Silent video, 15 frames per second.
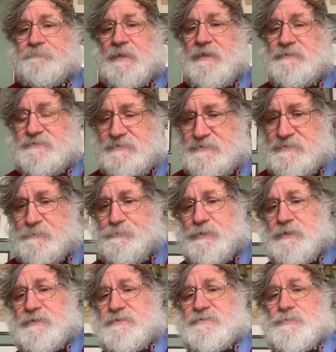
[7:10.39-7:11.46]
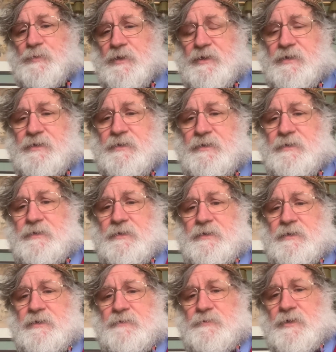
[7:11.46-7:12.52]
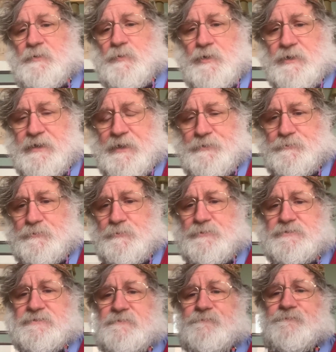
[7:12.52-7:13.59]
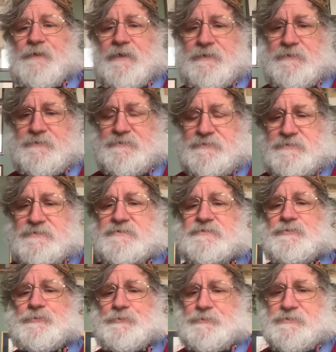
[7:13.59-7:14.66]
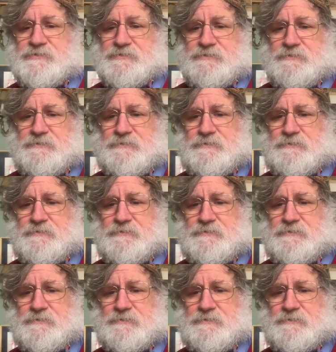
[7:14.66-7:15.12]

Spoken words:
It is a place where one can always find and source